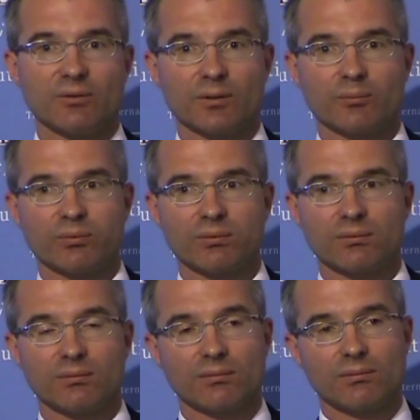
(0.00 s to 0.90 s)
were
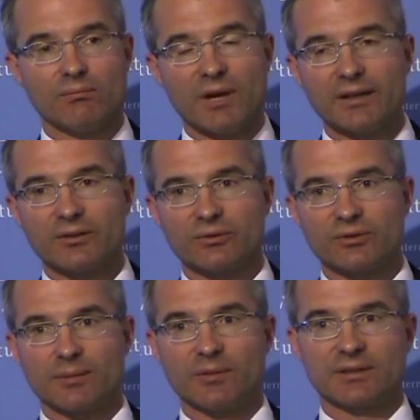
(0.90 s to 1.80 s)
meant to
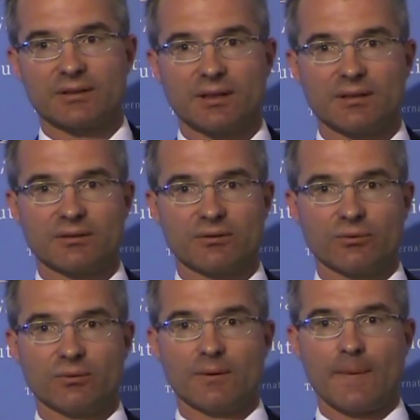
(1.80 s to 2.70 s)
some extent
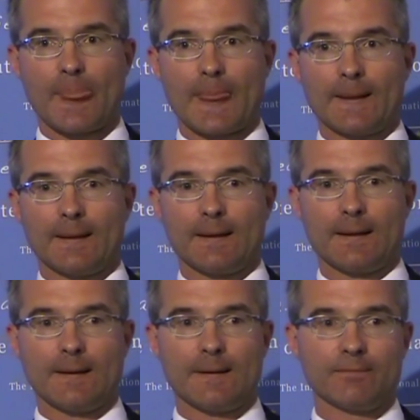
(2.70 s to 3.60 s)
to
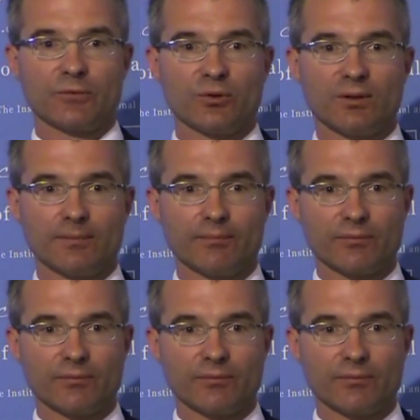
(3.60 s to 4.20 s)
um, to the